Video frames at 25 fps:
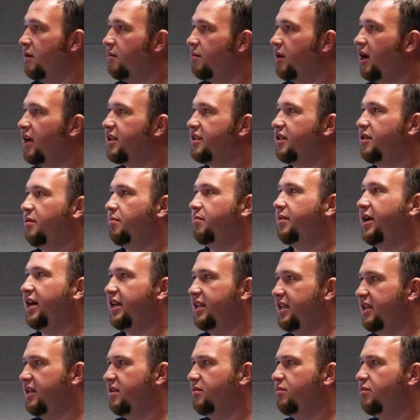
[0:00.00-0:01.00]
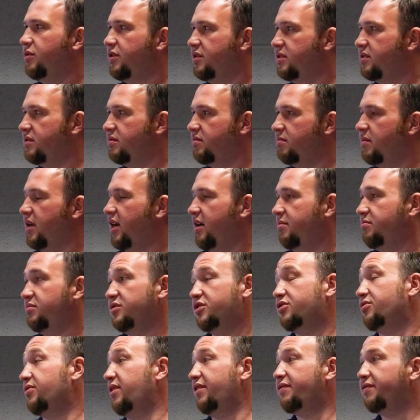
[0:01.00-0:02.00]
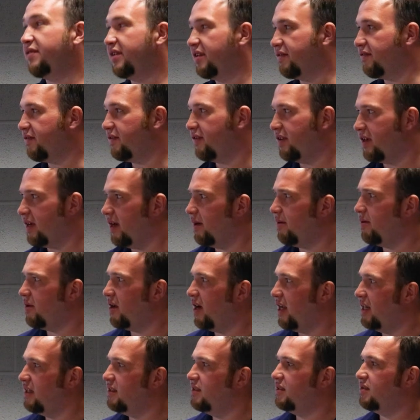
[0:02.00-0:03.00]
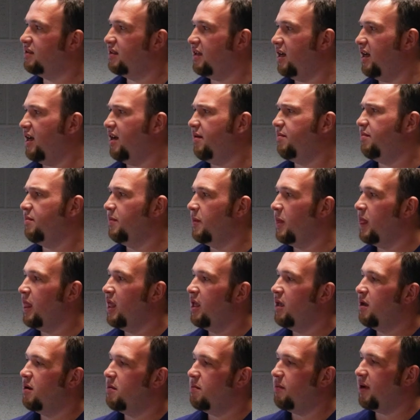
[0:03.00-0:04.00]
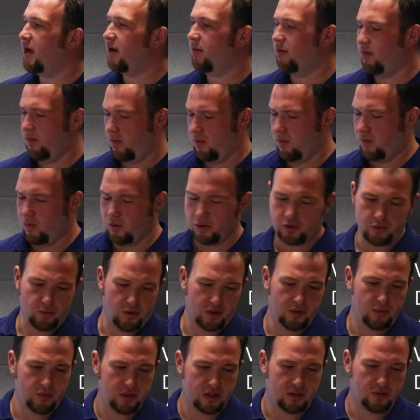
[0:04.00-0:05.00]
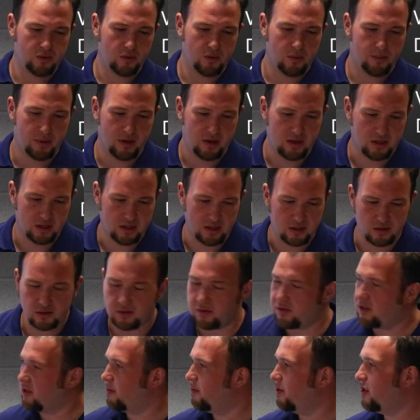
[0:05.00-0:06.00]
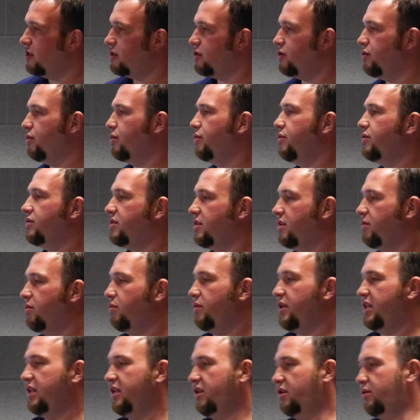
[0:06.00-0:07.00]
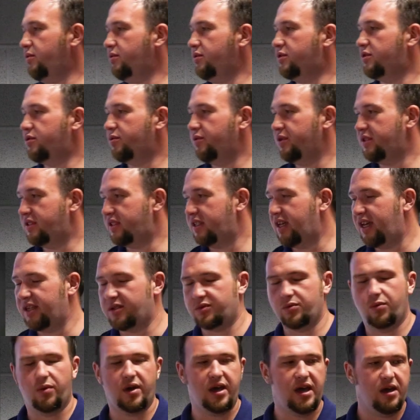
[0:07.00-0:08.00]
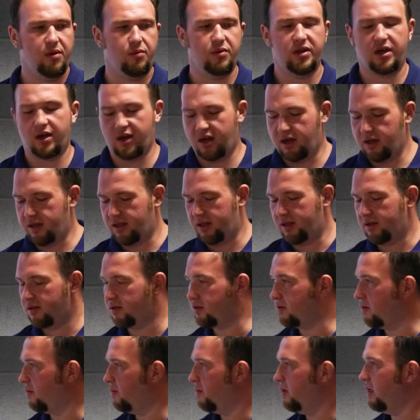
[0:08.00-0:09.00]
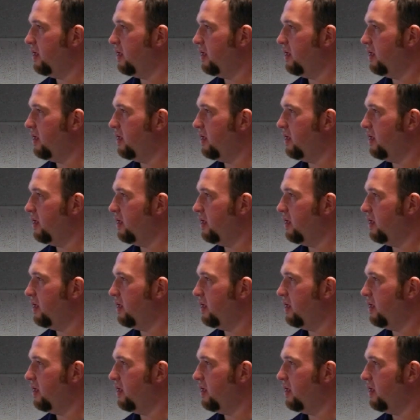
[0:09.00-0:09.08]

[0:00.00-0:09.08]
part of the buy-in was terrific on our end. So what do we do about it then? So some of the tools that we use to assess where we are then. So